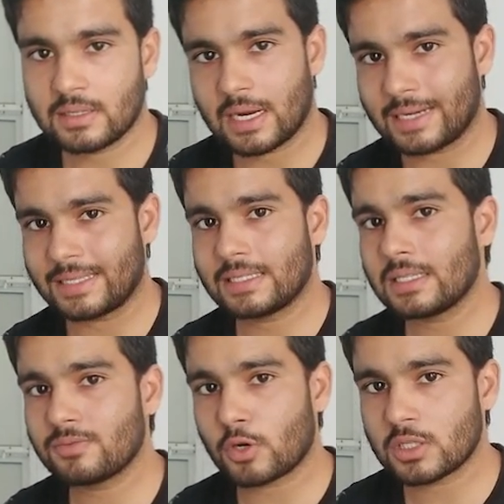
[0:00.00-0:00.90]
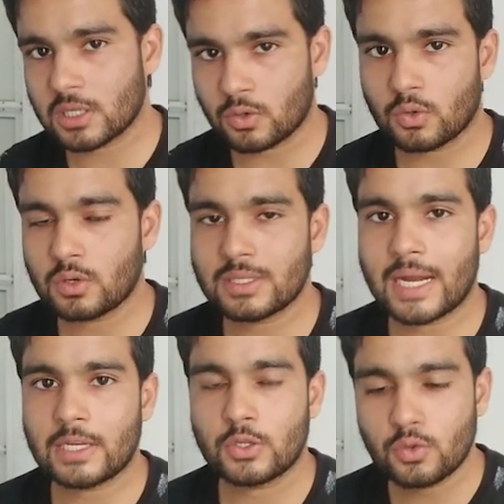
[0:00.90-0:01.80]
and this is what the code
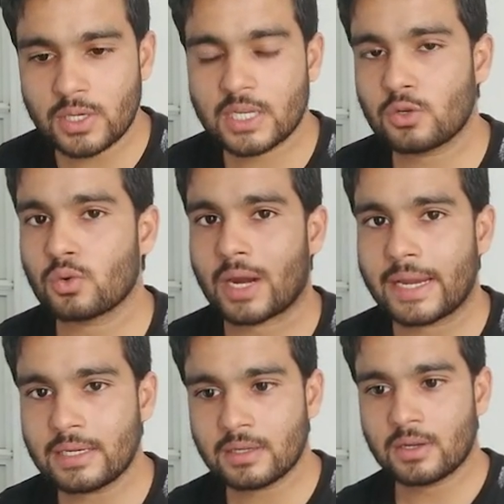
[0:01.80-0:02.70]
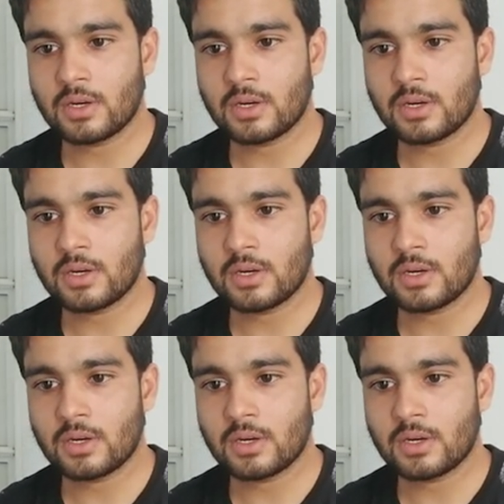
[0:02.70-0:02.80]
that you need to write